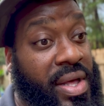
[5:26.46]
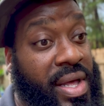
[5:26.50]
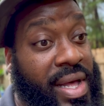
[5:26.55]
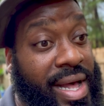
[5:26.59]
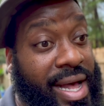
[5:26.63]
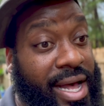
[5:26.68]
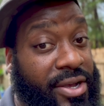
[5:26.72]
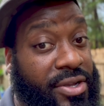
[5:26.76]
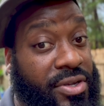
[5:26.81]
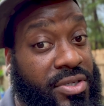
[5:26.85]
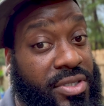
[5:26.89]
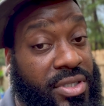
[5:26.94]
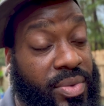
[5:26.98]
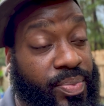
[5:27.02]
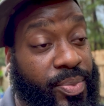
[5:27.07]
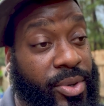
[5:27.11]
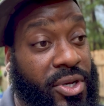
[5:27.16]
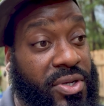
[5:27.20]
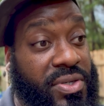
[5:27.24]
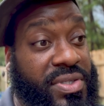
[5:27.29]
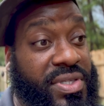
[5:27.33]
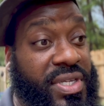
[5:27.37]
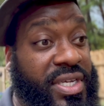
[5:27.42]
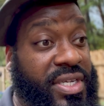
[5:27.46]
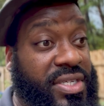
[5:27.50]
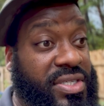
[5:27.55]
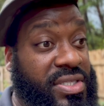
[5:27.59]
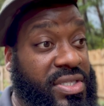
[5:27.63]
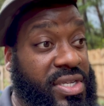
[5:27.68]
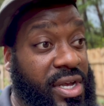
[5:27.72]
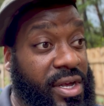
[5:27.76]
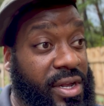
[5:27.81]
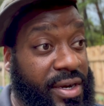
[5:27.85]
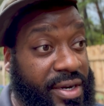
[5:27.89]
how you're supposed to
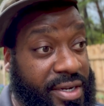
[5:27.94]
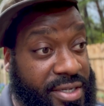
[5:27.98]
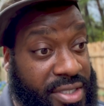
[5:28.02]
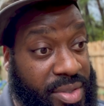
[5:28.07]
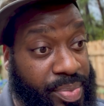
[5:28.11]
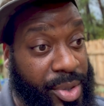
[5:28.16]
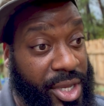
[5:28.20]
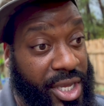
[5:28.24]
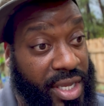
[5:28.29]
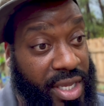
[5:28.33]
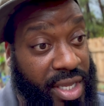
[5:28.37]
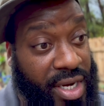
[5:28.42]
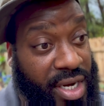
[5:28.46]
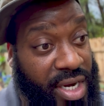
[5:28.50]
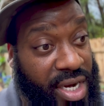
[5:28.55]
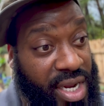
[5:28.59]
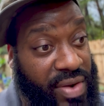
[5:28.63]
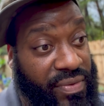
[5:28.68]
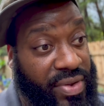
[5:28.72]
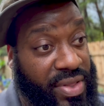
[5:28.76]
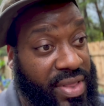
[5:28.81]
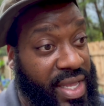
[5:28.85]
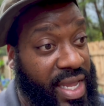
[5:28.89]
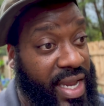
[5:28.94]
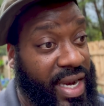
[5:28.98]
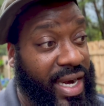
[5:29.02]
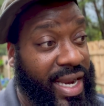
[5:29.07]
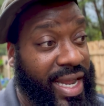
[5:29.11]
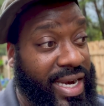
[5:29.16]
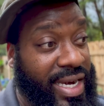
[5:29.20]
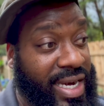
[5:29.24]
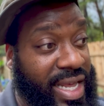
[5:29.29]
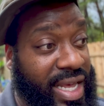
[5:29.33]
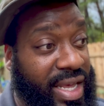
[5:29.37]
install a spigot and everything
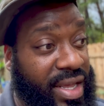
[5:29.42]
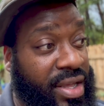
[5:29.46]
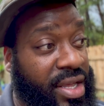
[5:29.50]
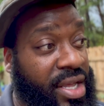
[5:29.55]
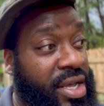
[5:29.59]
like that.